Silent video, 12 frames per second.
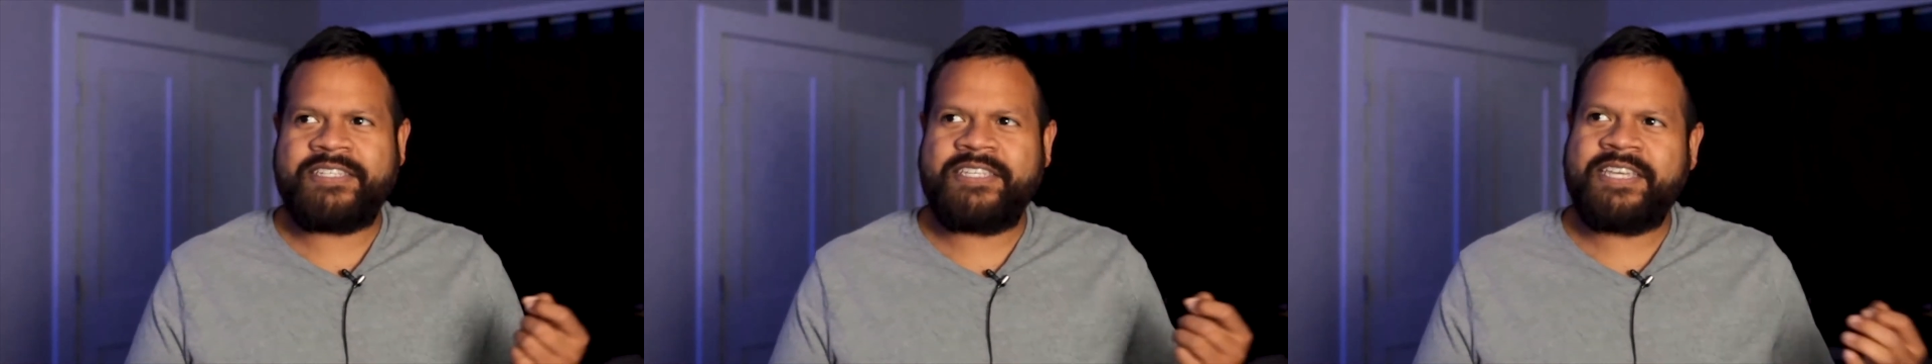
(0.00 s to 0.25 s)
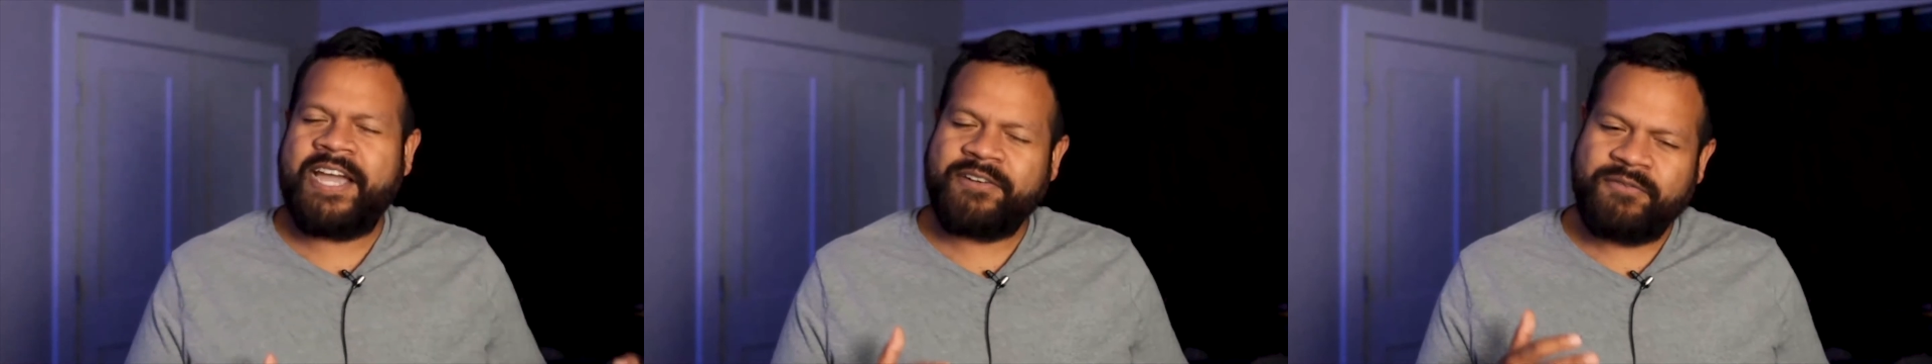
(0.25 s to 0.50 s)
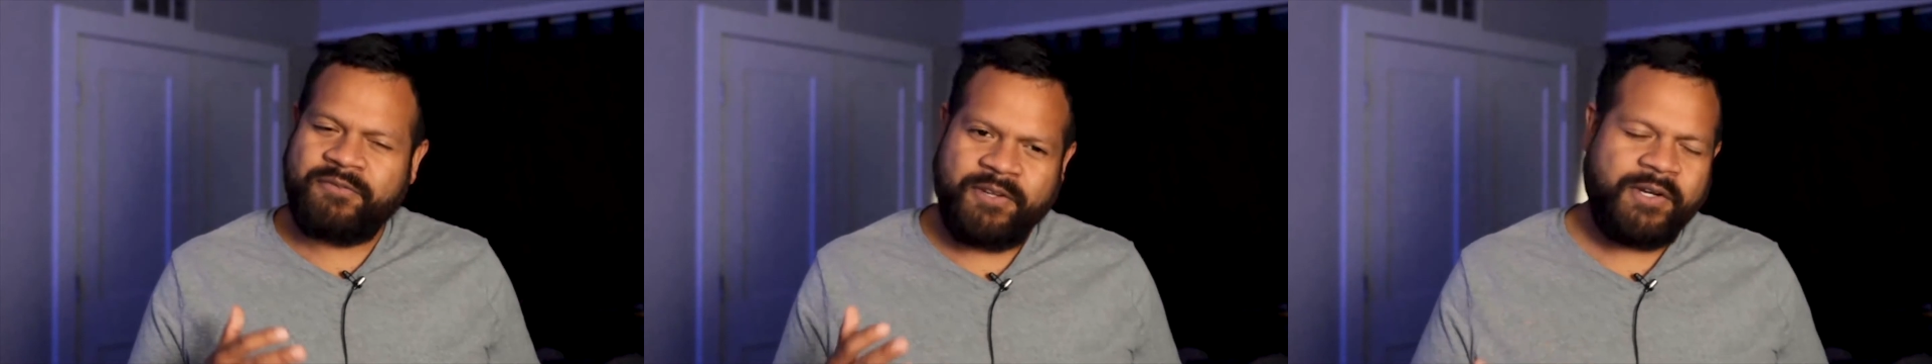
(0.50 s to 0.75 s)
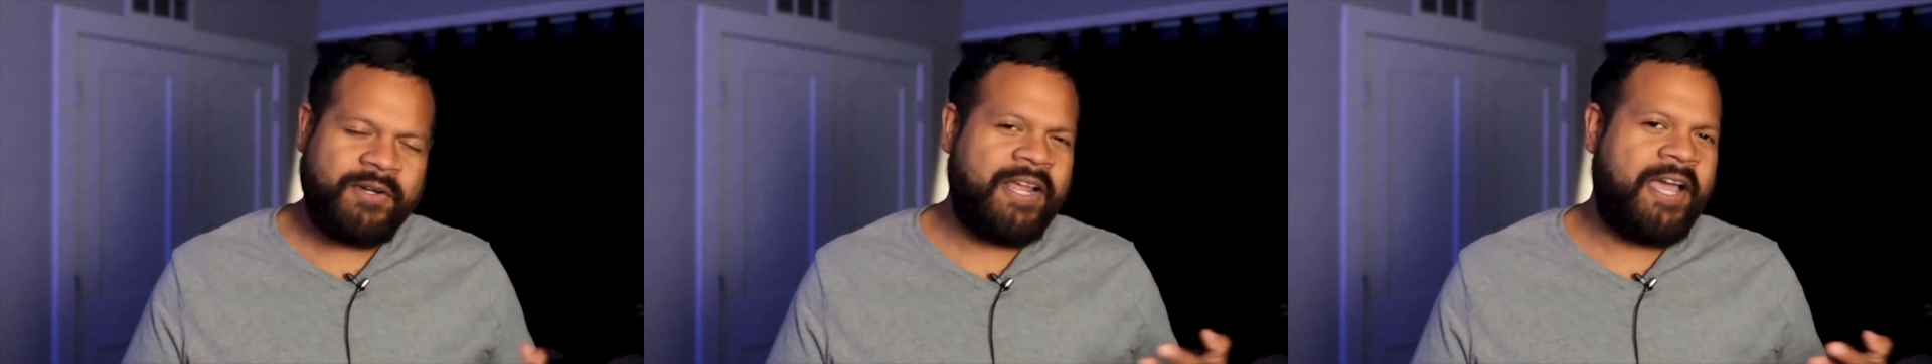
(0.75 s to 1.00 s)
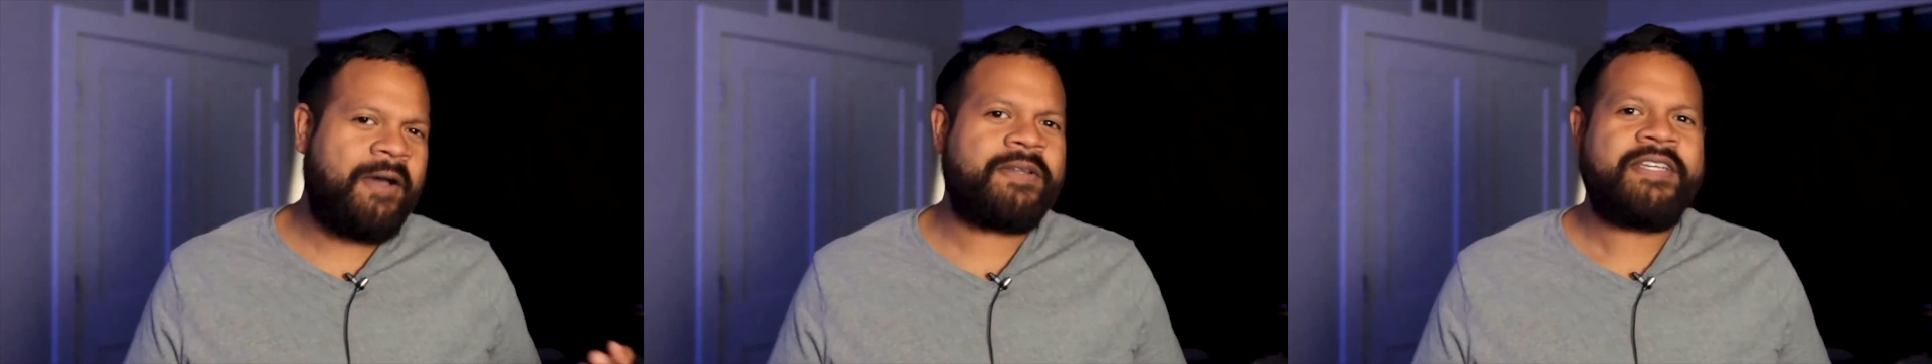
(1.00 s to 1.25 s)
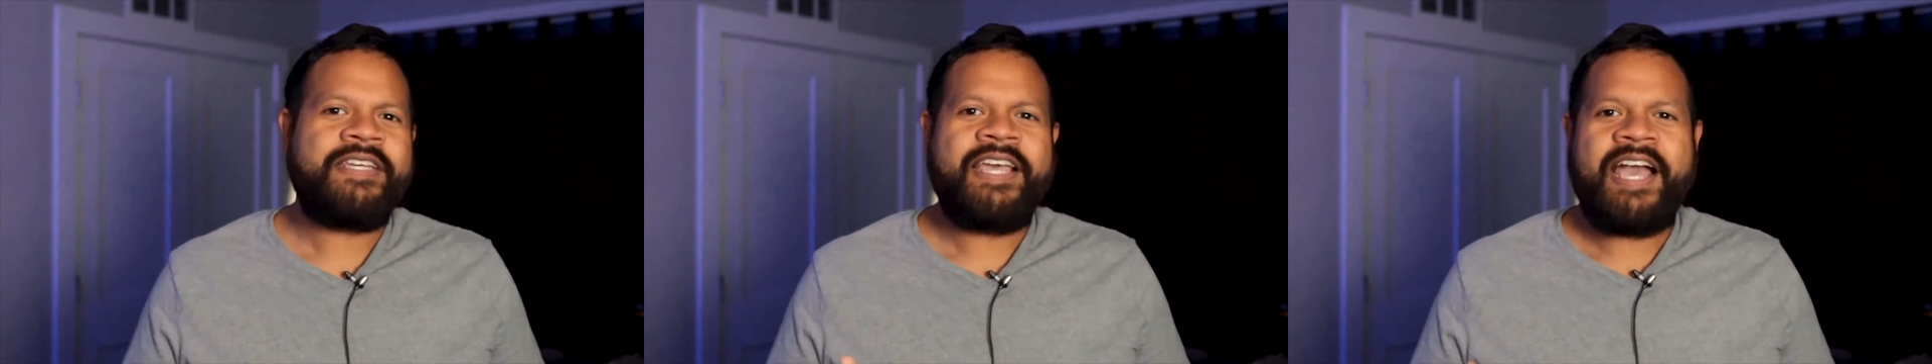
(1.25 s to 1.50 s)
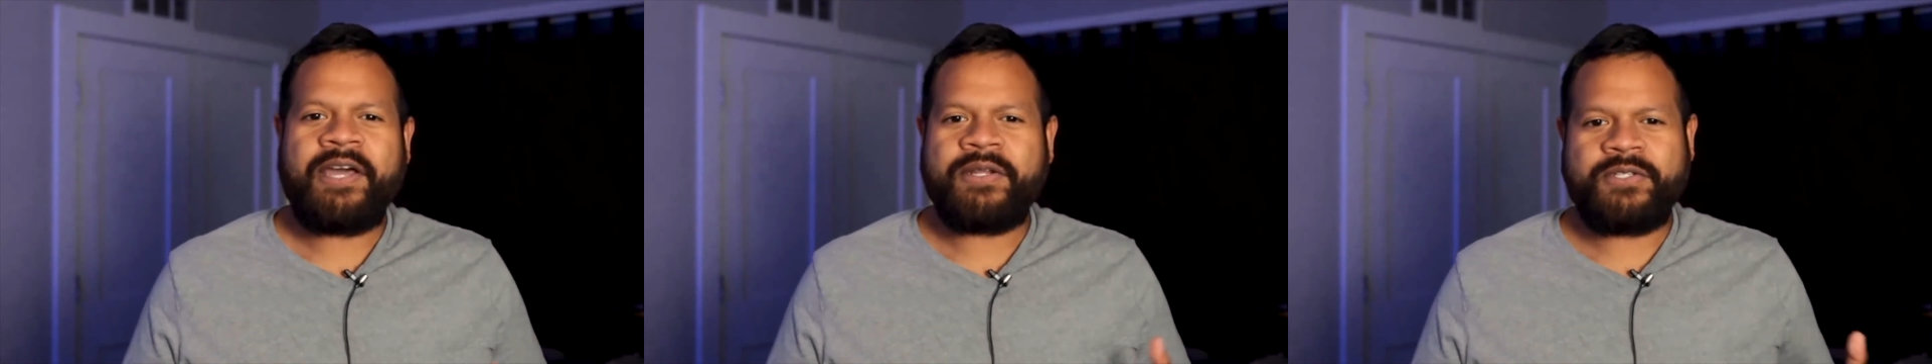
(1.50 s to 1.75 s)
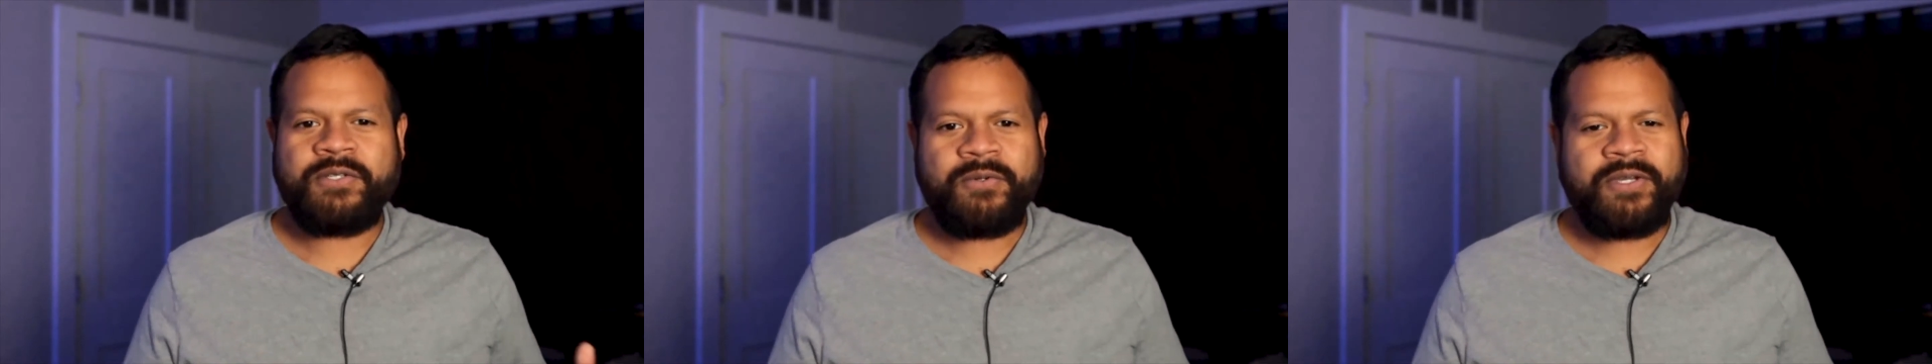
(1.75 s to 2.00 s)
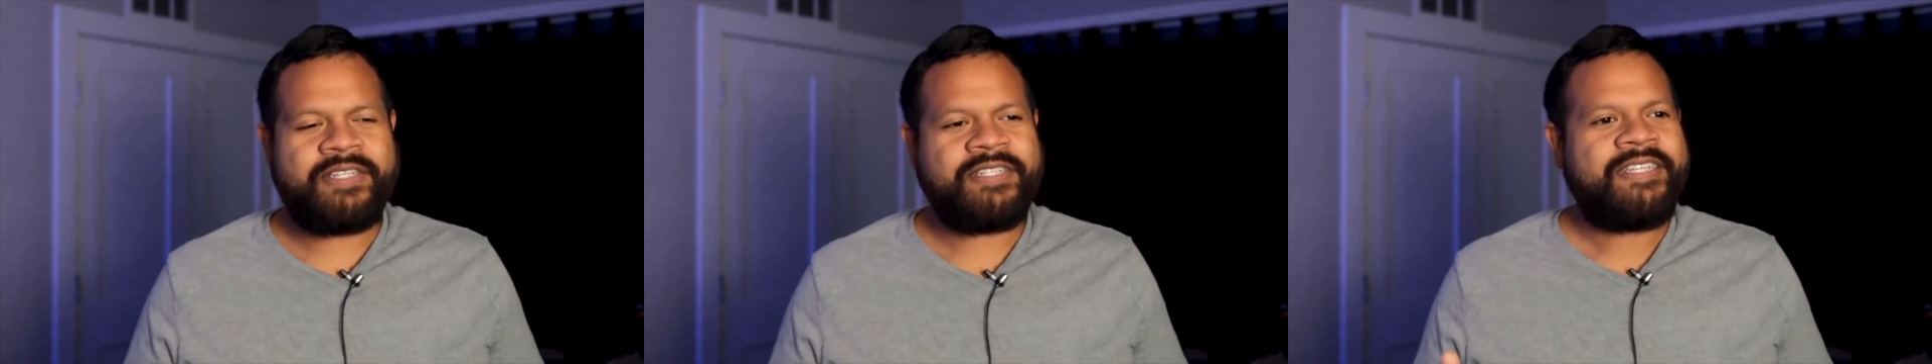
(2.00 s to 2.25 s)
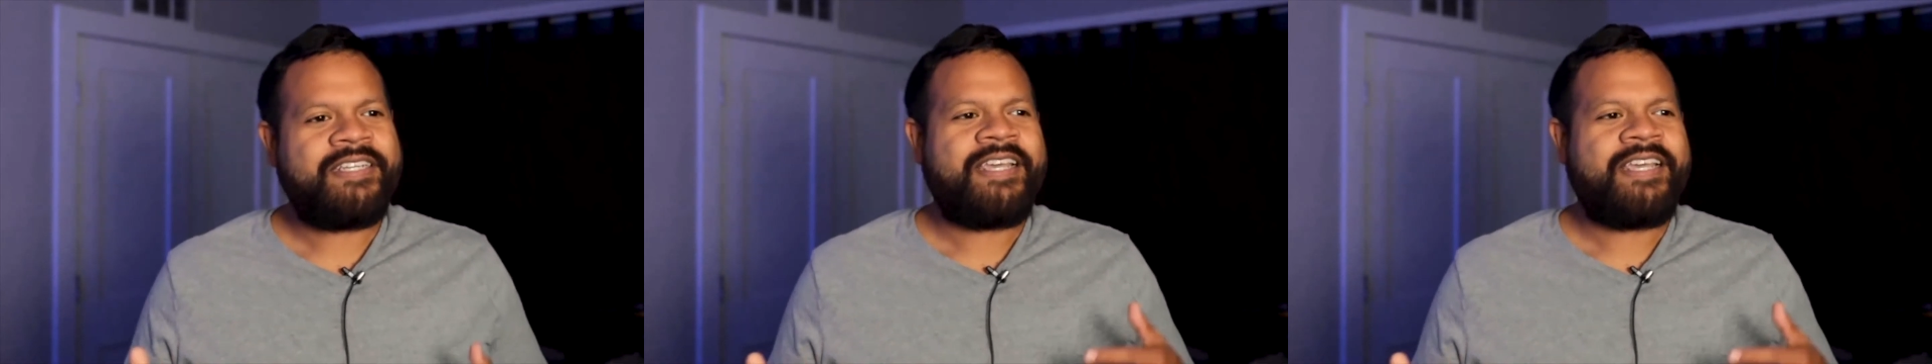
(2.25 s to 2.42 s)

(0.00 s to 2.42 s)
he kind of figured out how to do it,